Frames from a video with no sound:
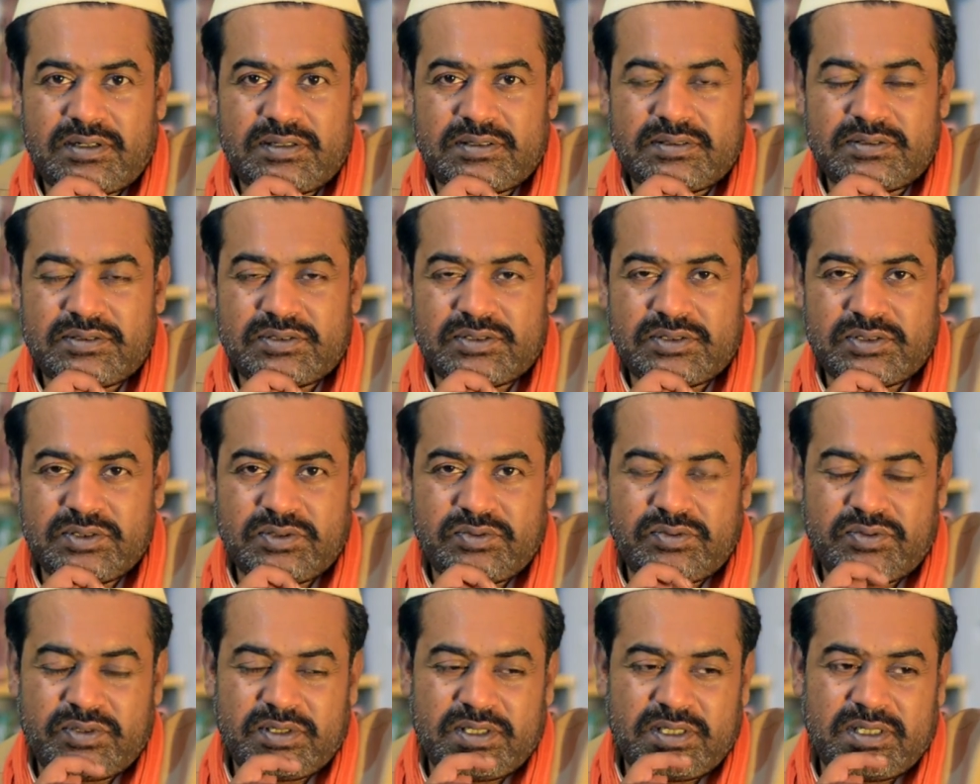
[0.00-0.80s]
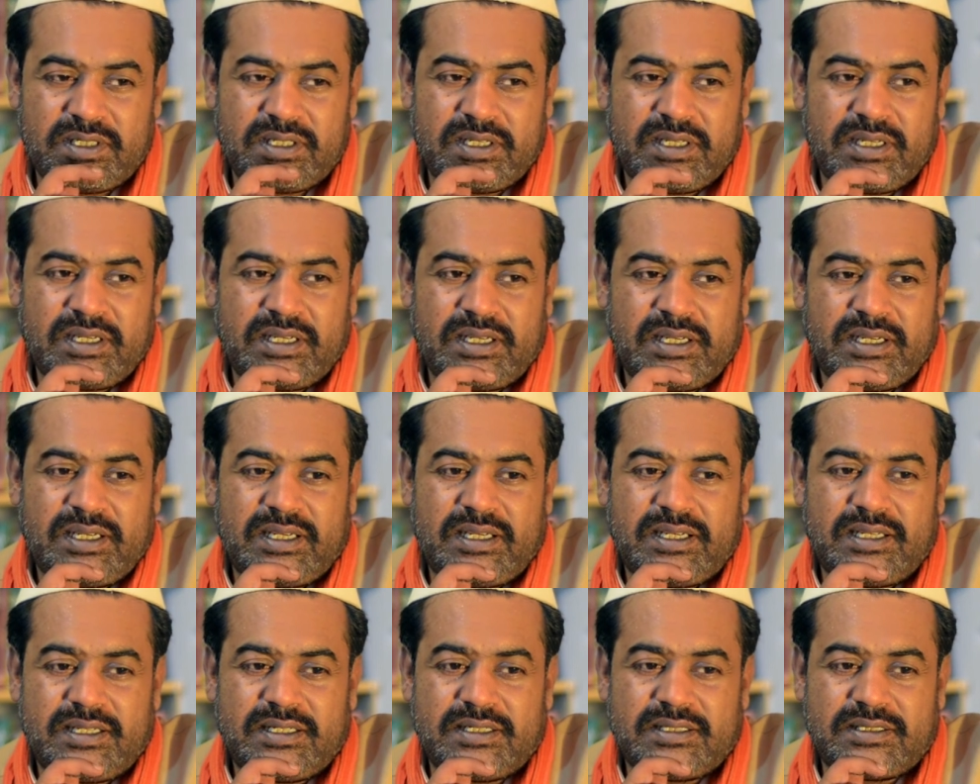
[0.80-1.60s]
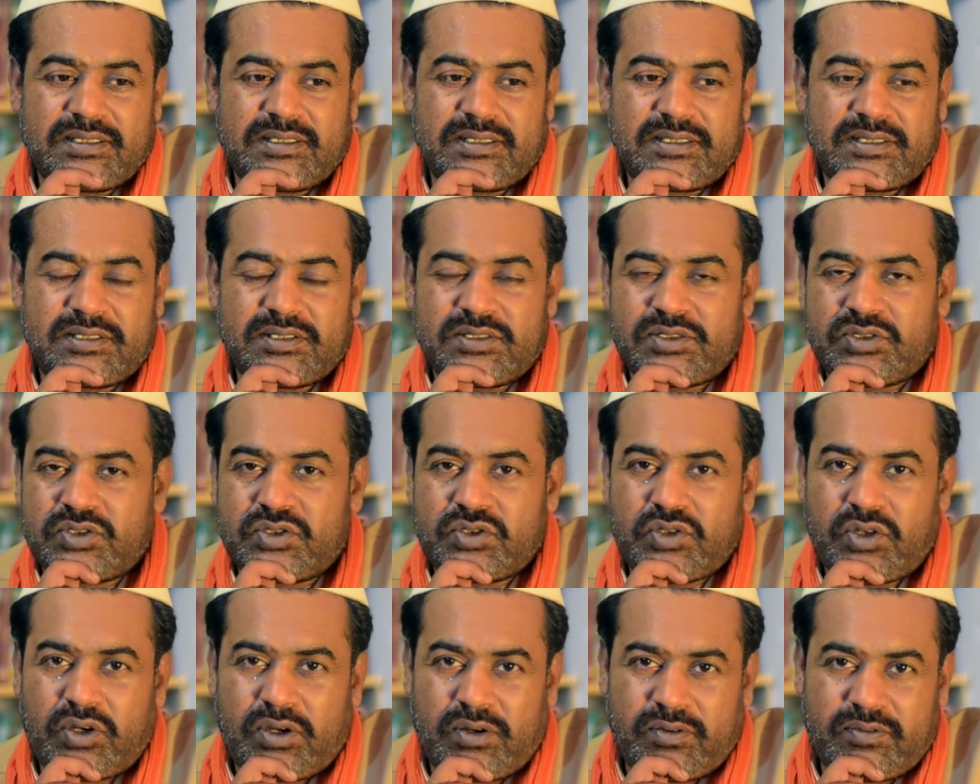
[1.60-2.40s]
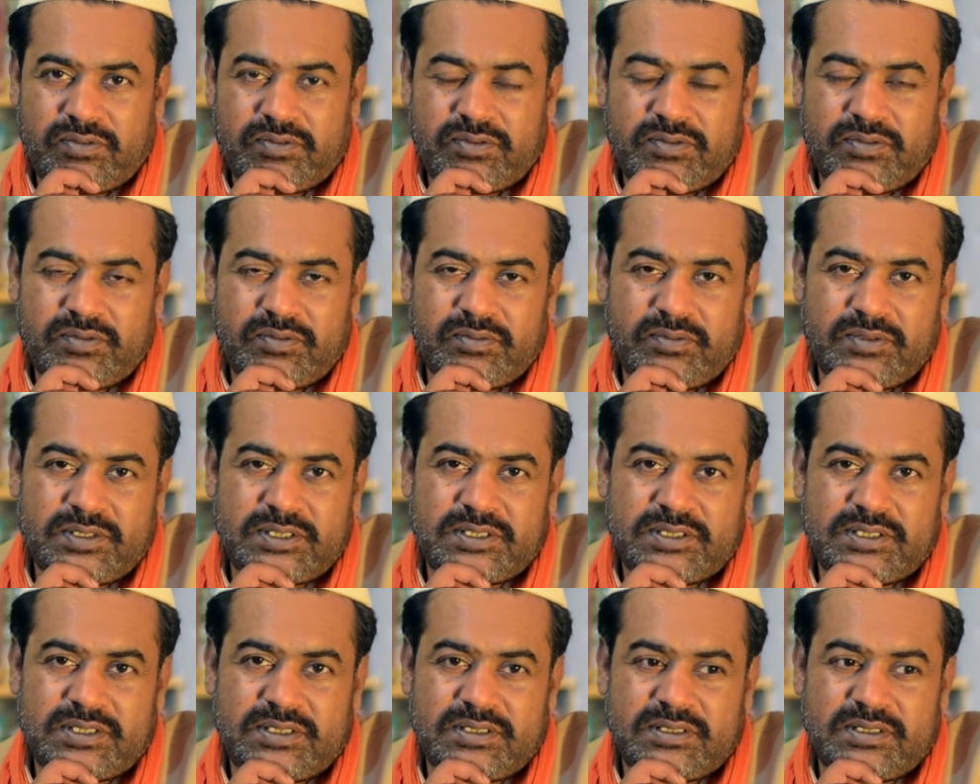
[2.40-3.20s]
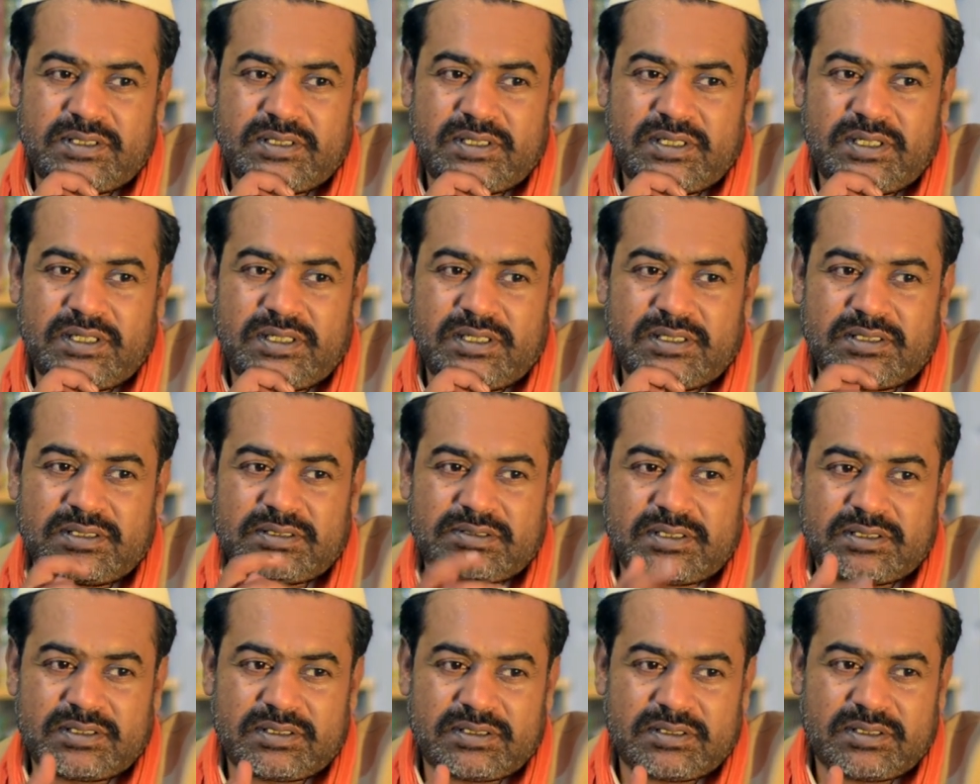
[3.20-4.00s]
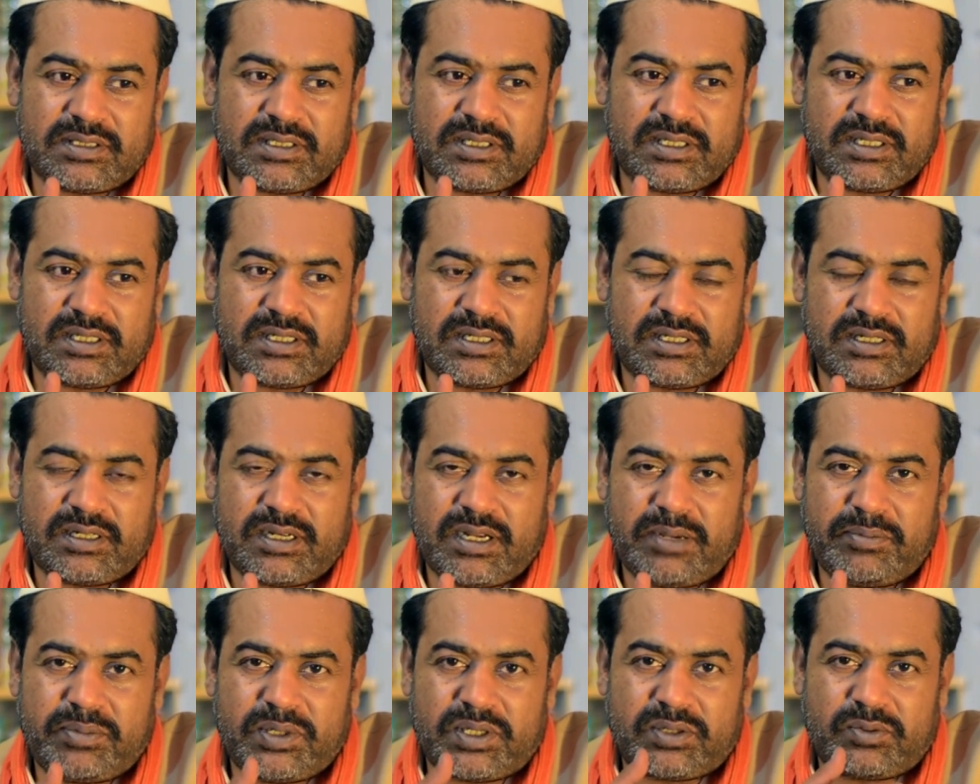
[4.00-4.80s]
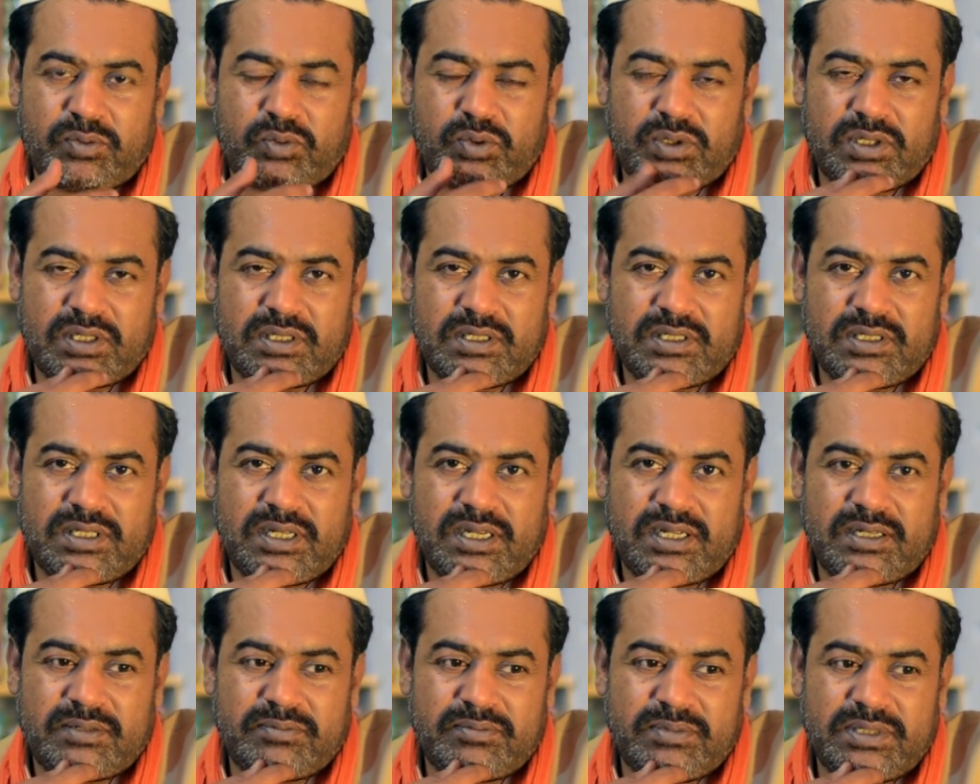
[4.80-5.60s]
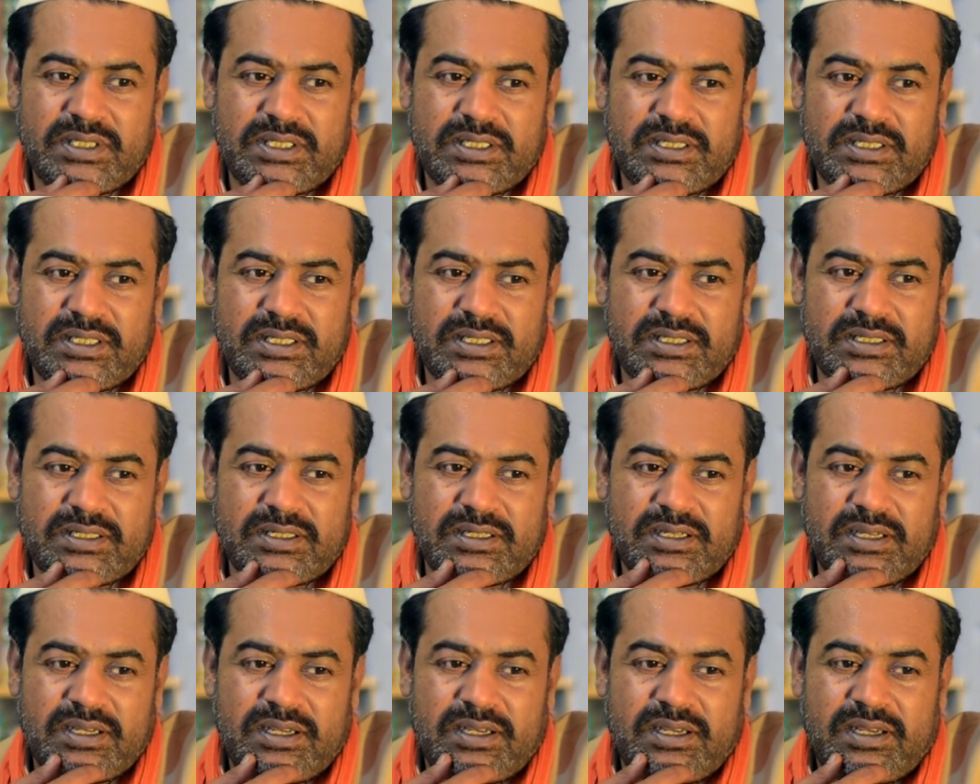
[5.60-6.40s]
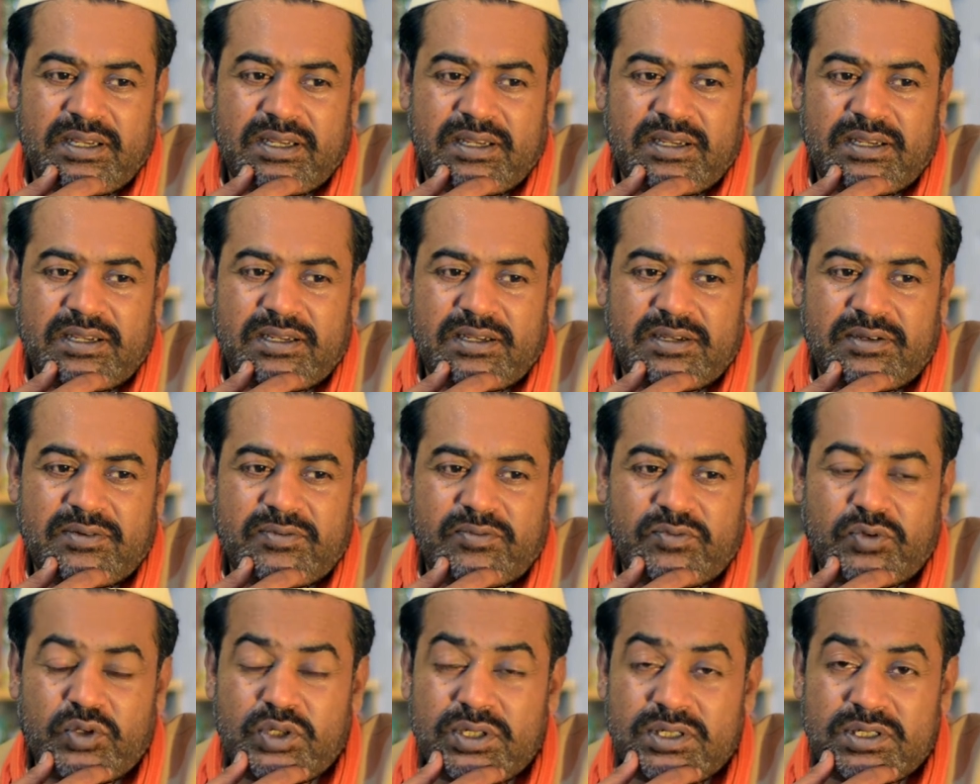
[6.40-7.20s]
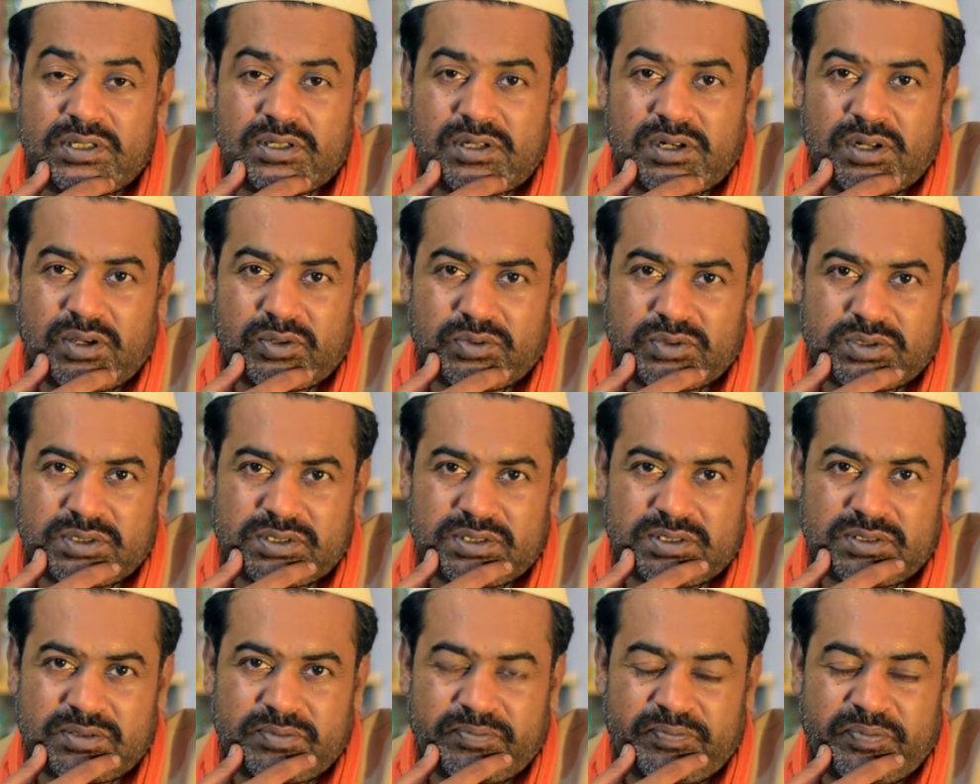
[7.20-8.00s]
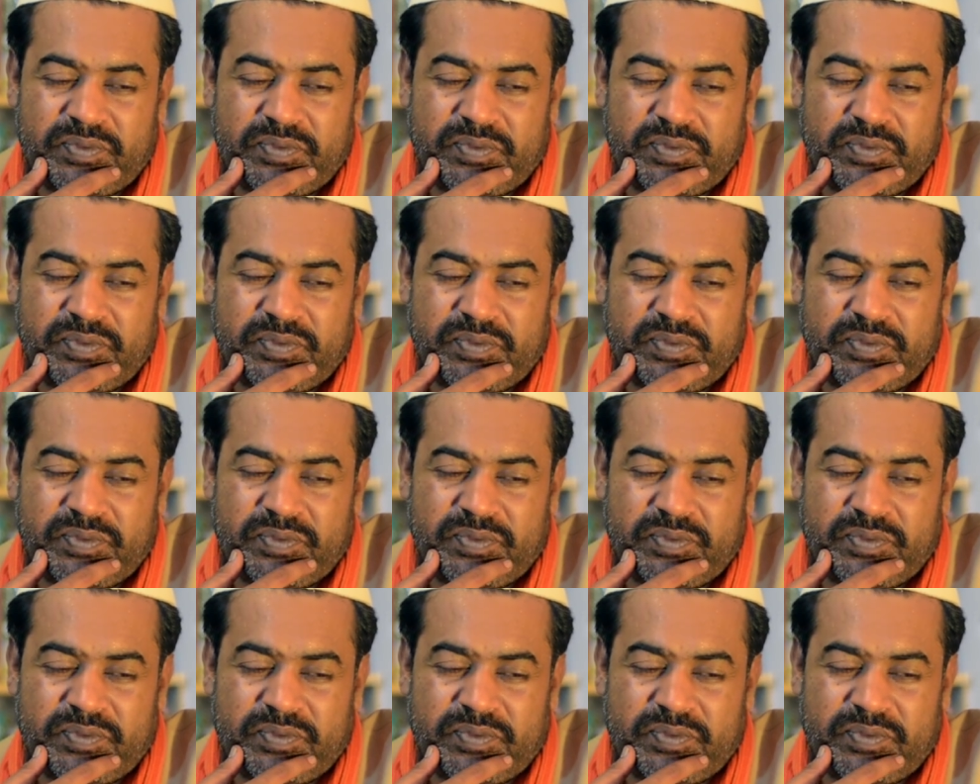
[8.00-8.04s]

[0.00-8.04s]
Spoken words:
Sufi is Saf, which is an Arabic word and meaning woolen clothes,